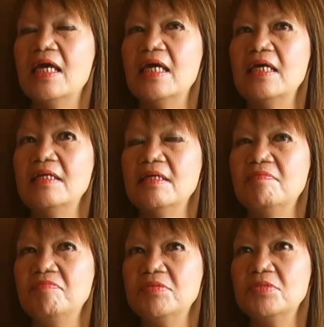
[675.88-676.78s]
And
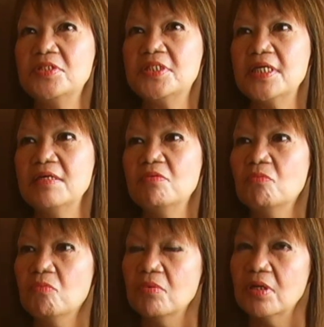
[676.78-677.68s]
if you would say,
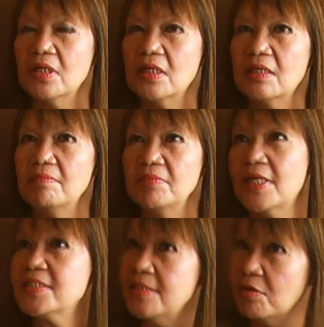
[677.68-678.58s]

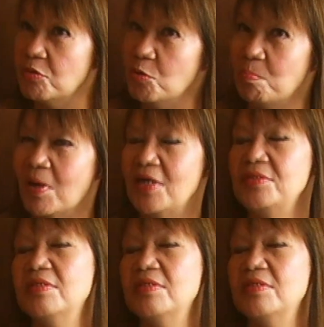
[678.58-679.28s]
that's the who part,